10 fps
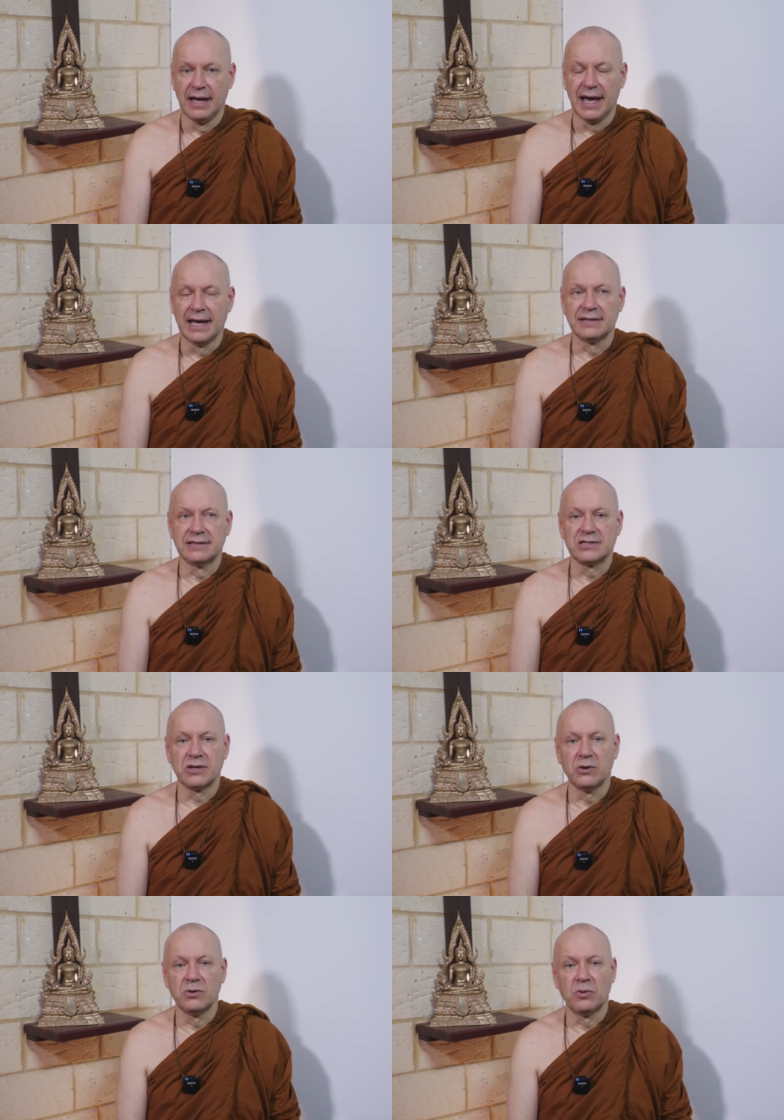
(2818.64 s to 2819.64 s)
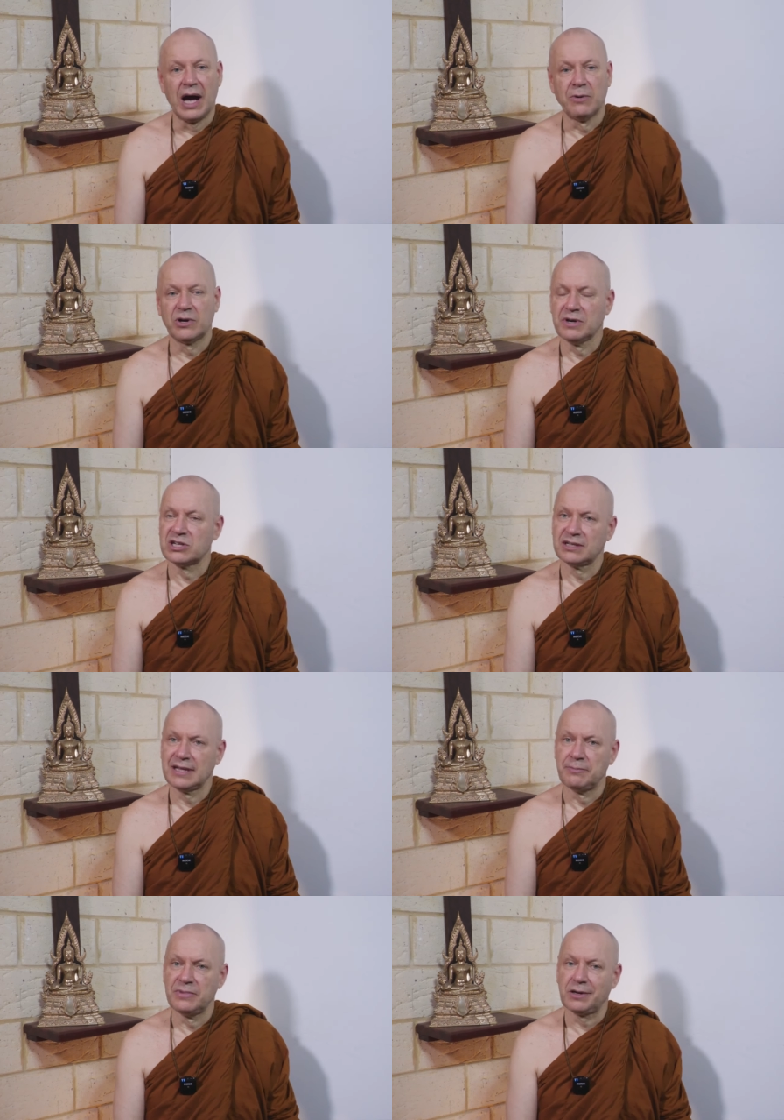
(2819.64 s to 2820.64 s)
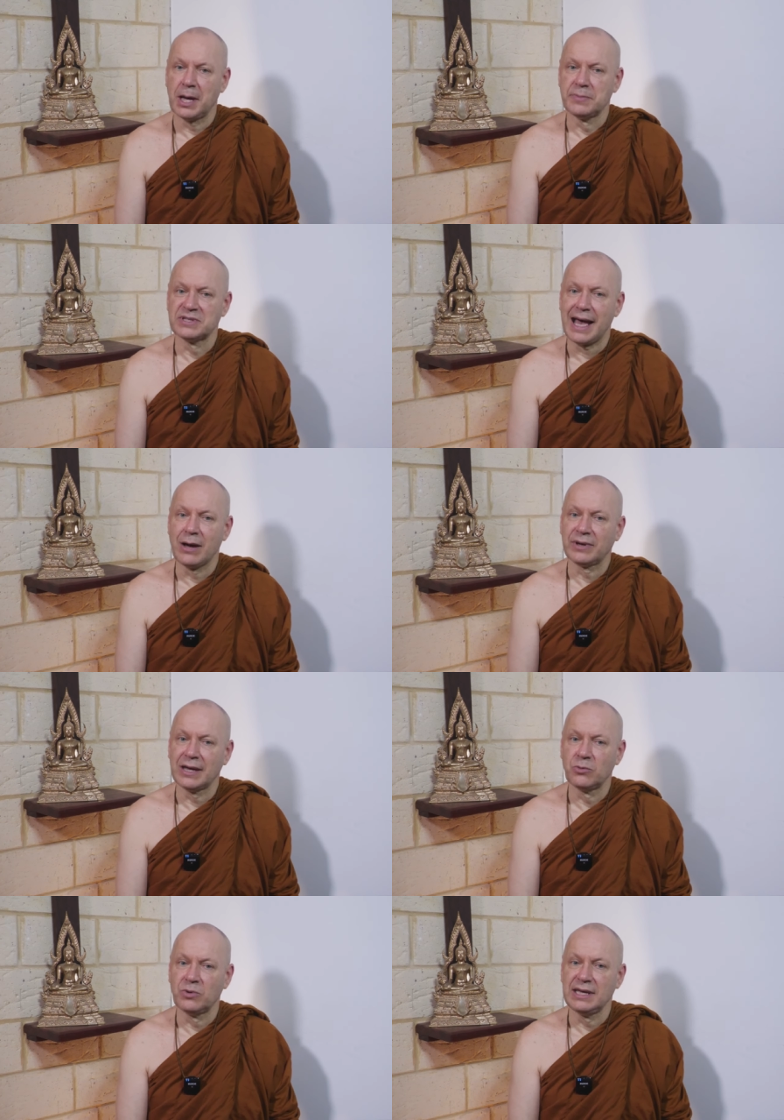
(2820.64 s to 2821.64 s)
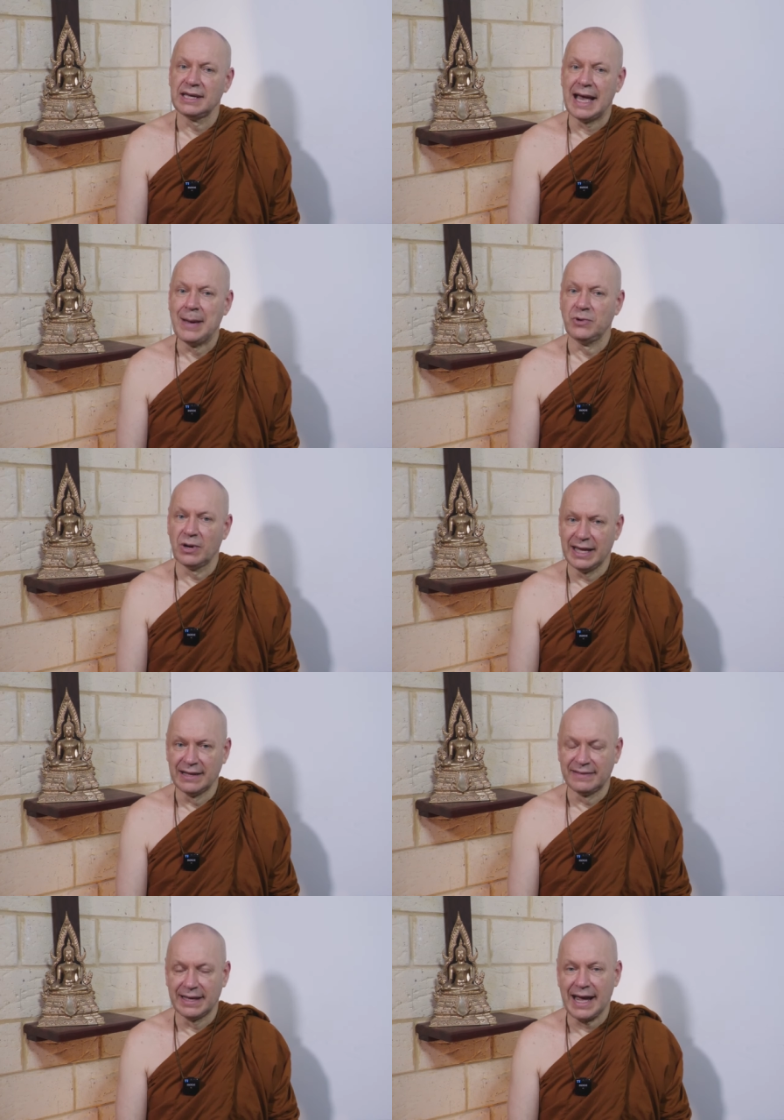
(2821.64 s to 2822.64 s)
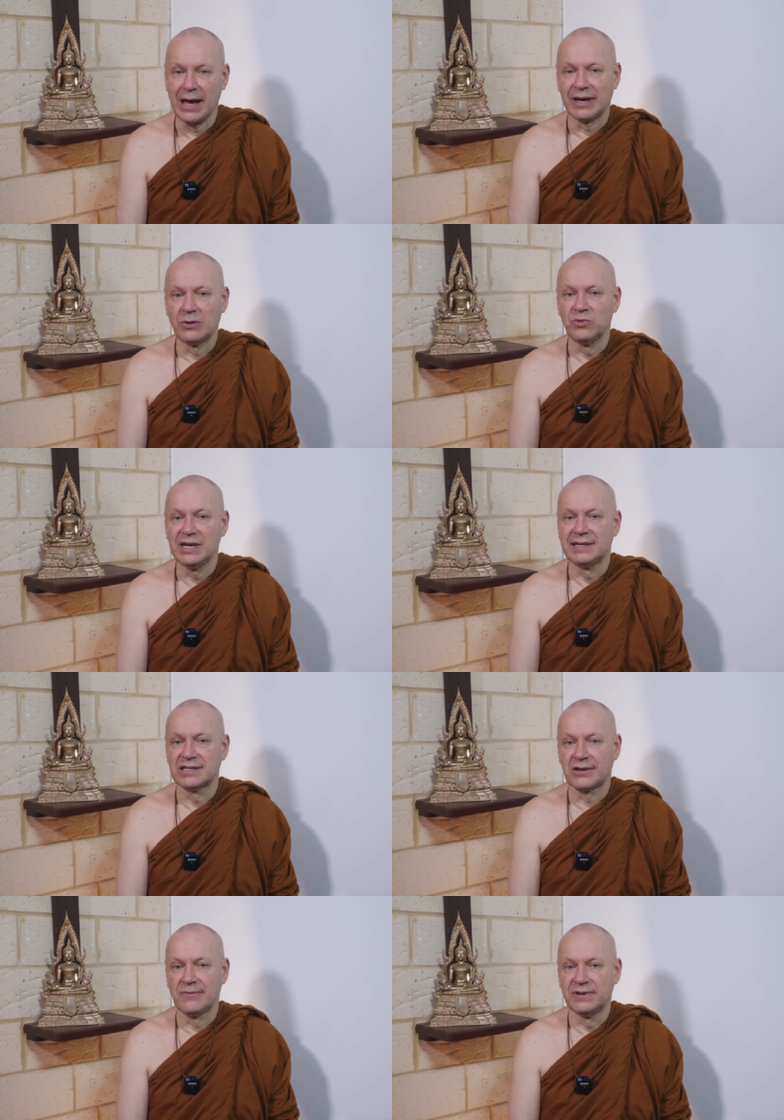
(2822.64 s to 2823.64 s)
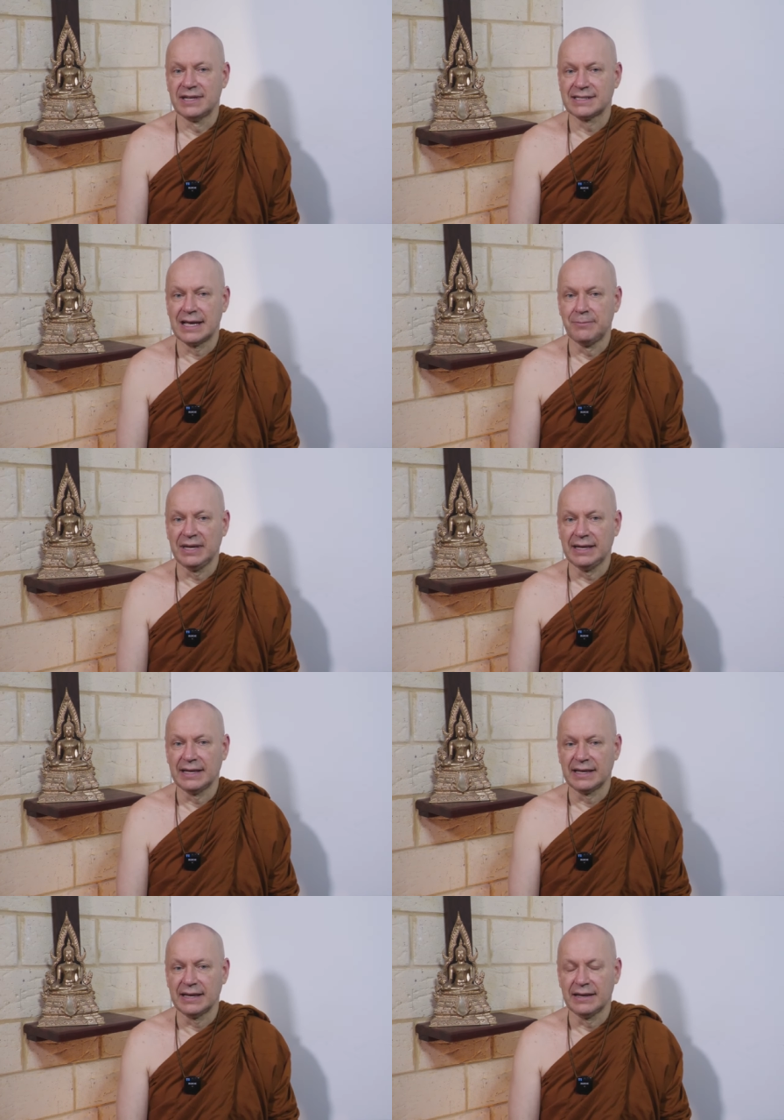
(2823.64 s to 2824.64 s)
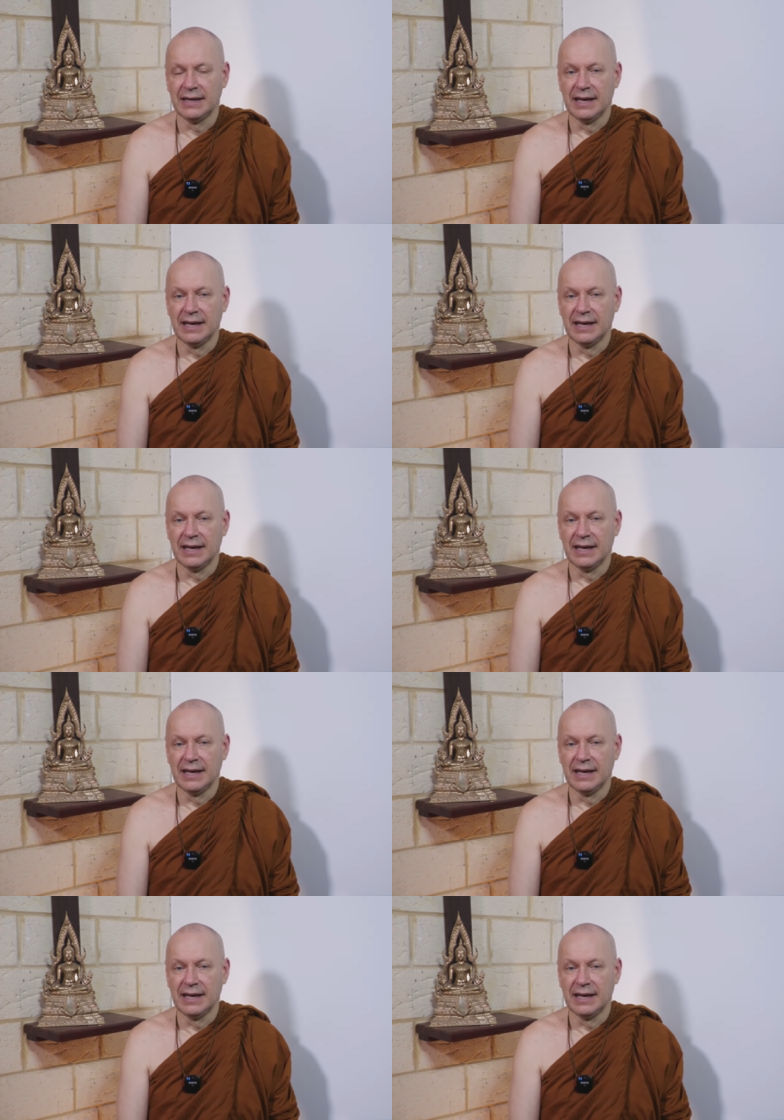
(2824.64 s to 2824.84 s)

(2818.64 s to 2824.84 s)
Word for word: And so our question then becomes, how can we emulate that? How can we discover the same meaning here?